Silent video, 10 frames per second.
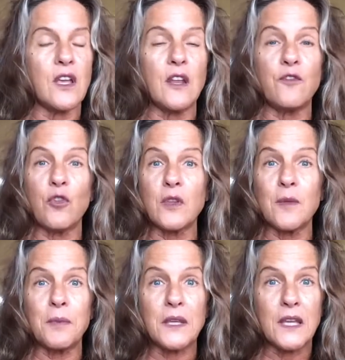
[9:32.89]
And if you're in
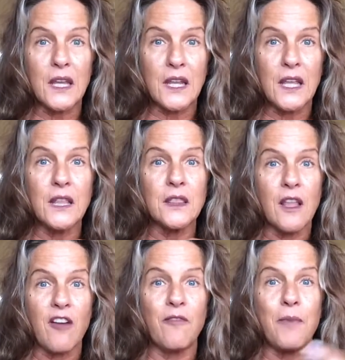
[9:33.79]
the beginning
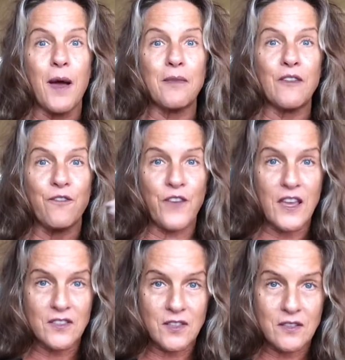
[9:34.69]
love bombing
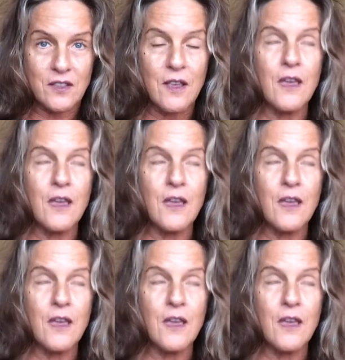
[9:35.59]
phases